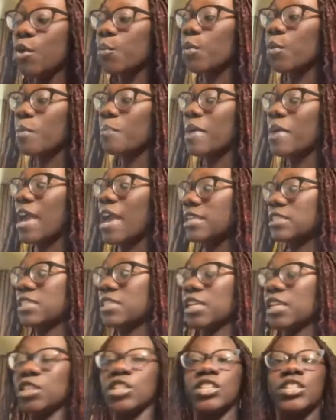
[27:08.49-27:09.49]
We're
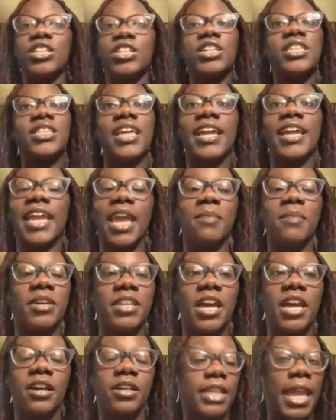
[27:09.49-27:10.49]
passing the good that came
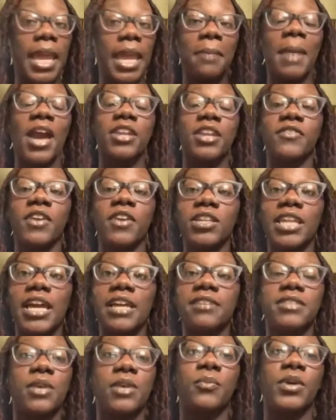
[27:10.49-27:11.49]
out of our
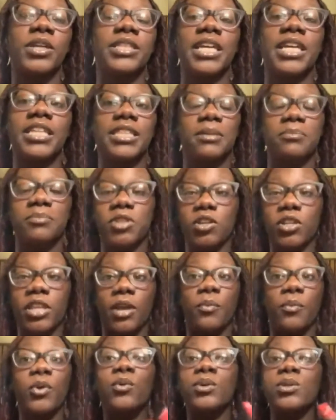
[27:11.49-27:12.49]
lives, and we're letting them know,
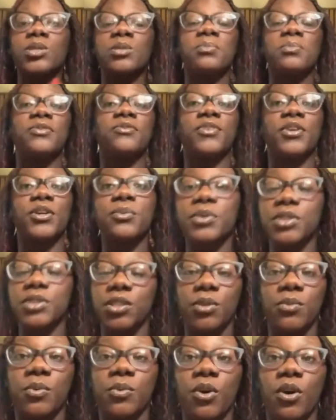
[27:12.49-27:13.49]
like, we're going to be real with
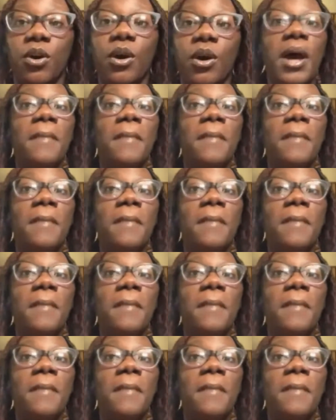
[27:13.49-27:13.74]
you all,